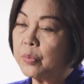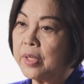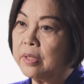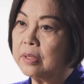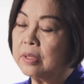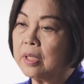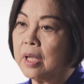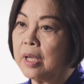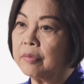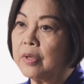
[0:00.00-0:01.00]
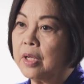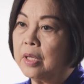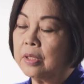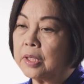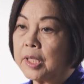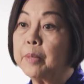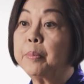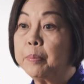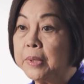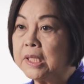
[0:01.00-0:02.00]
Whether they have the
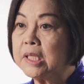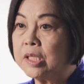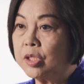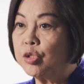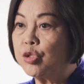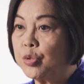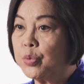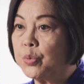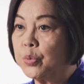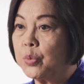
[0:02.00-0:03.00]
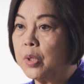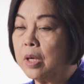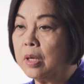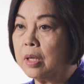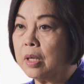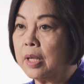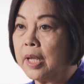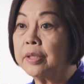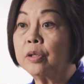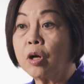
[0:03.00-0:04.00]
capability to
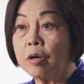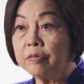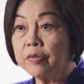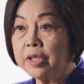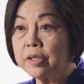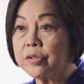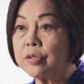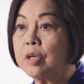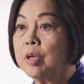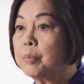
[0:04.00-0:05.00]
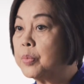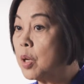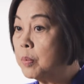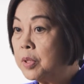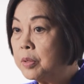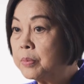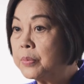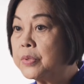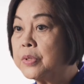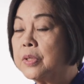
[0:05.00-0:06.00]
handle conflicts,
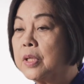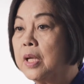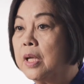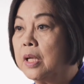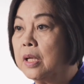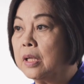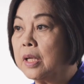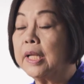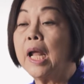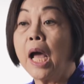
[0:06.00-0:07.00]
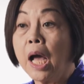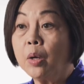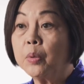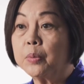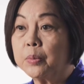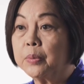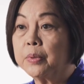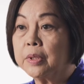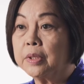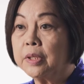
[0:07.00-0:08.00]
problems, and how
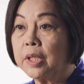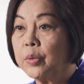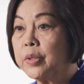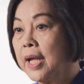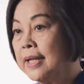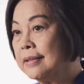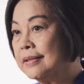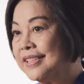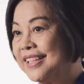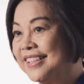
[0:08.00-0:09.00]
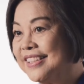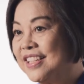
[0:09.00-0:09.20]
they're going to handle that.